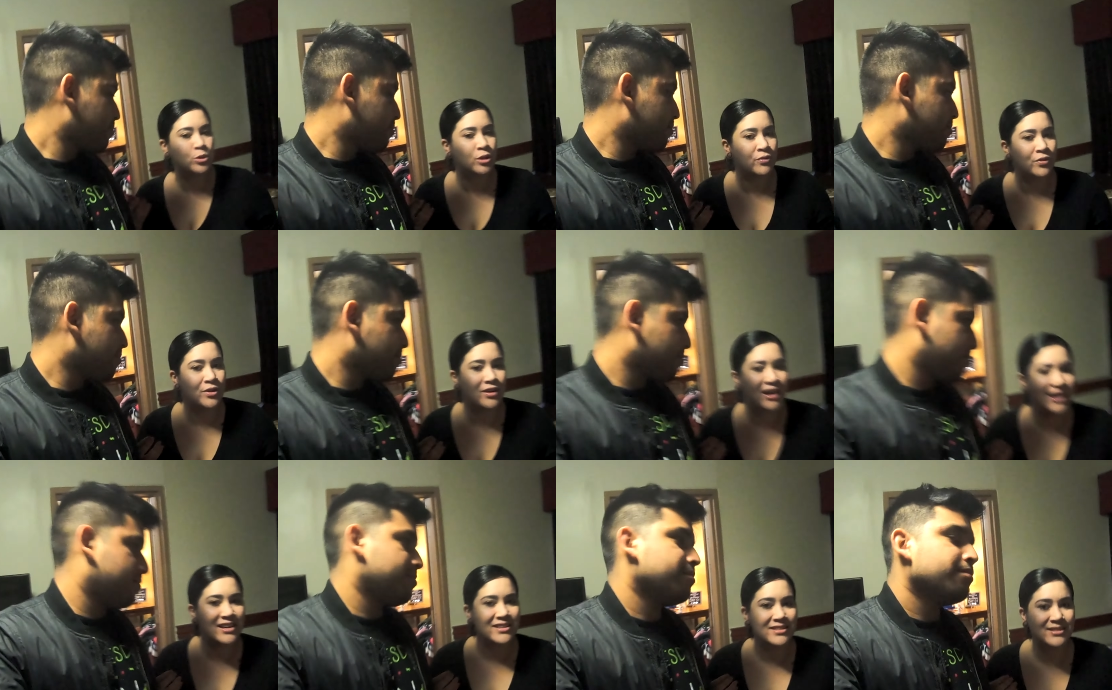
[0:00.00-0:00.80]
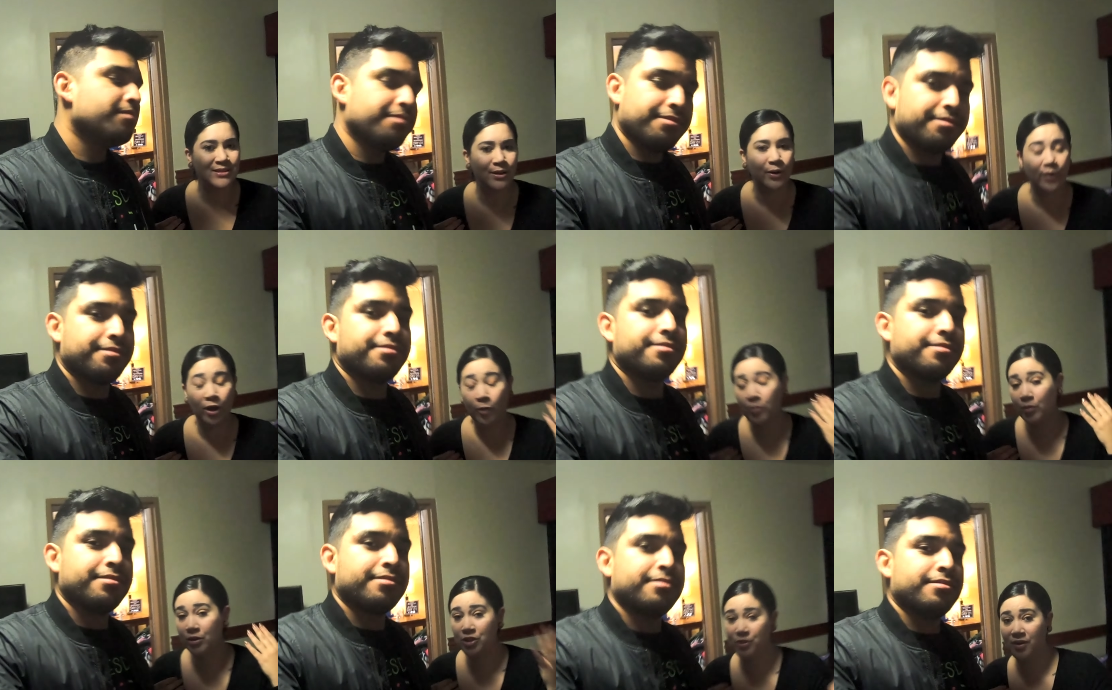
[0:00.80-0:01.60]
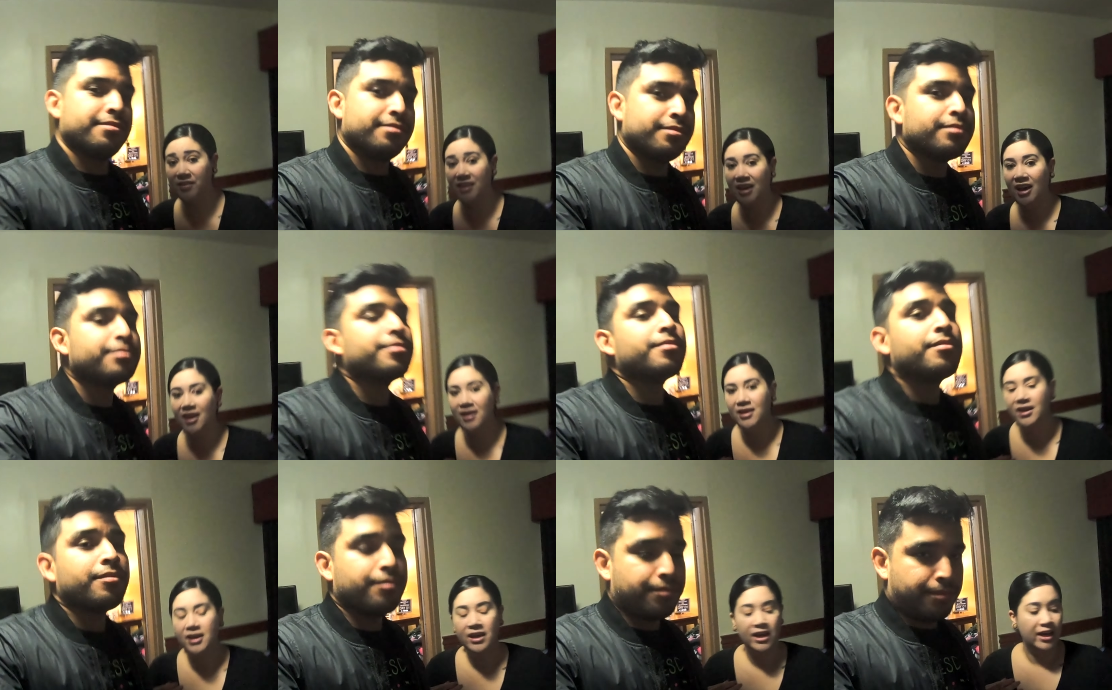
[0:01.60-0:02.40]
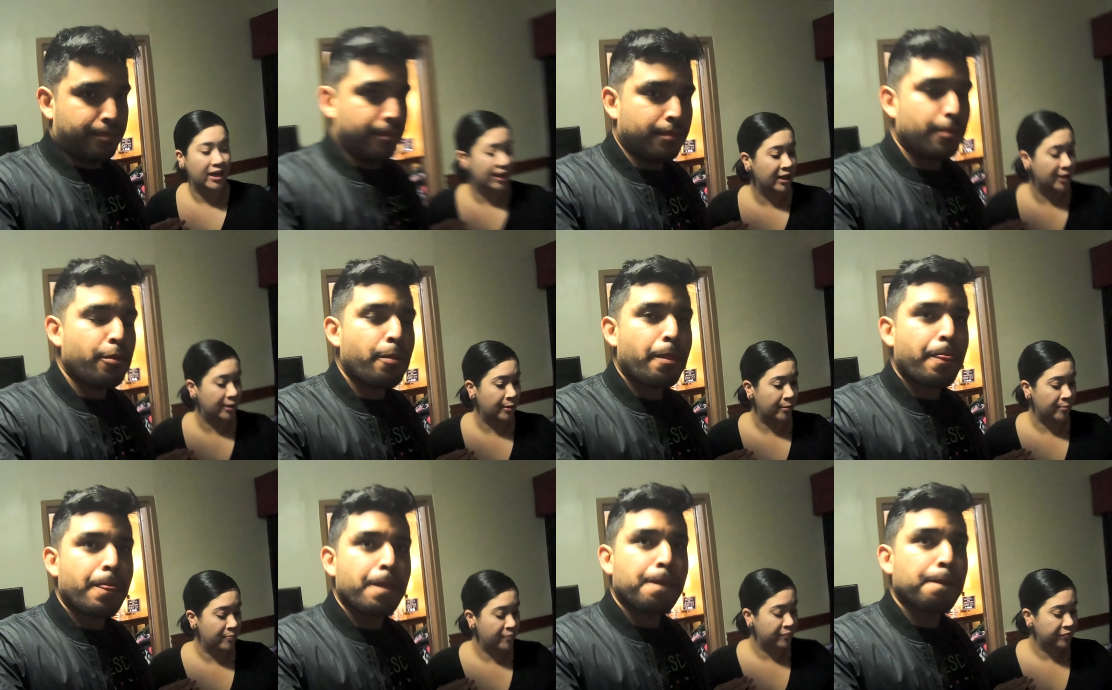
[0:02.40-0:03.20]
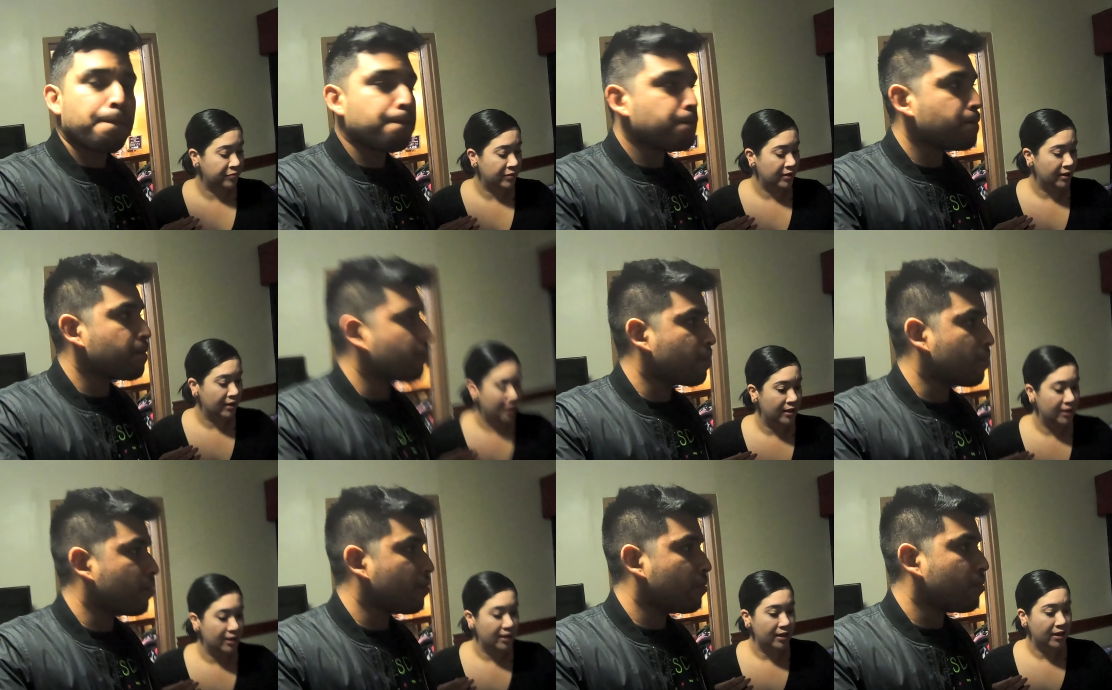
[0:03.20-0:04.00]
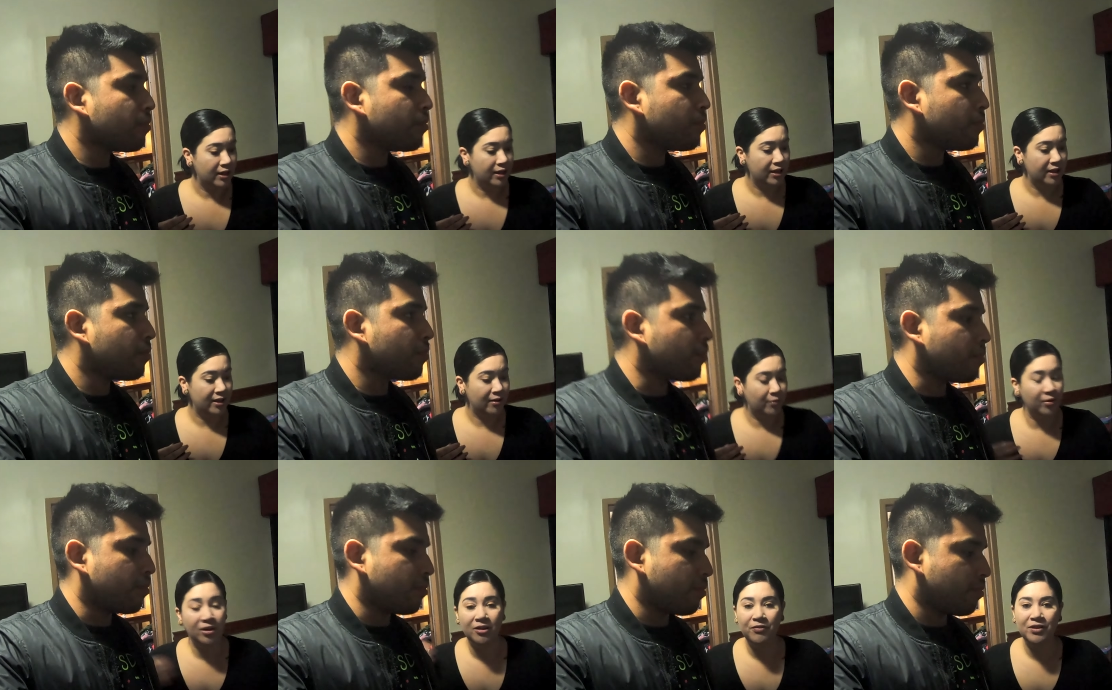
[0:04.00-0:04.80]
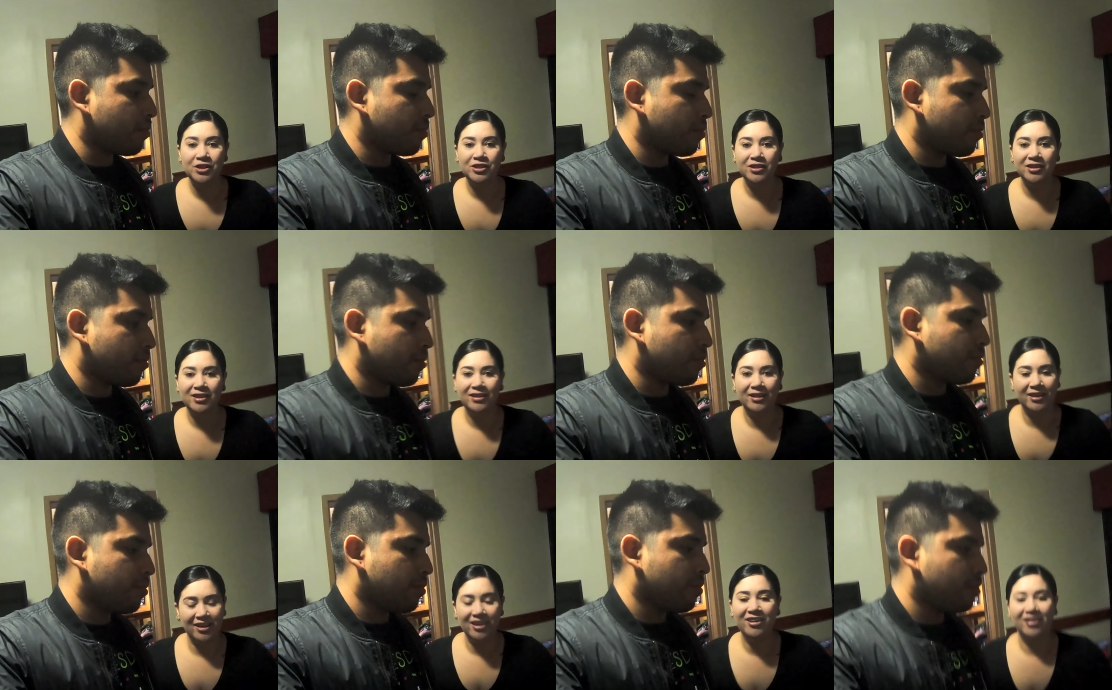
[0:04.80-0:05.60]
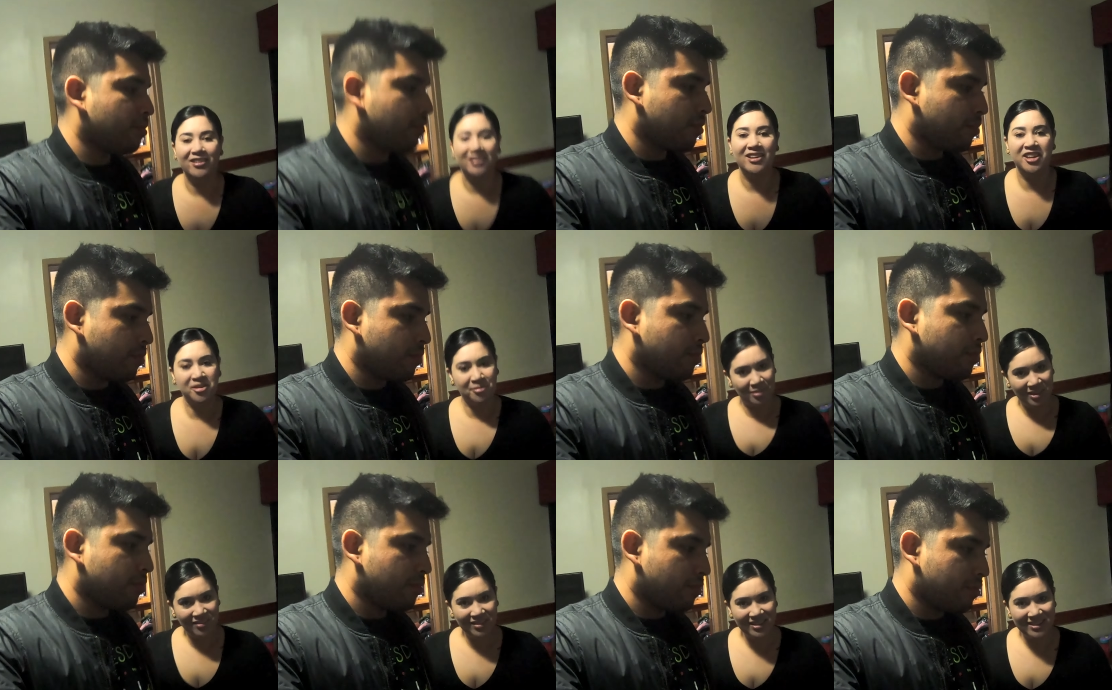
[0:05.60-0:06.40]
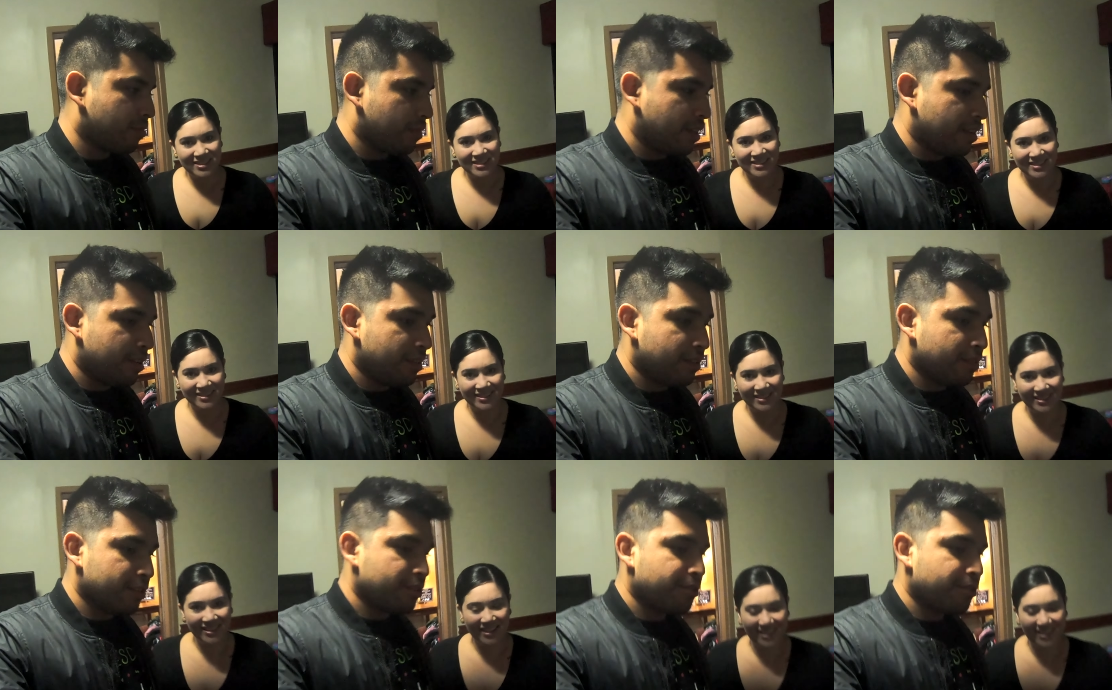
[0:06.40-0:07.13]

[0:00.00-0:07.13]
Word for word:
Speaker 1: tour for you guys. So mm-hmm. I hope you enjoyed that. Mm-hmm. Um, we're officially like here. Can you believe it?
Speaker 2: I know it's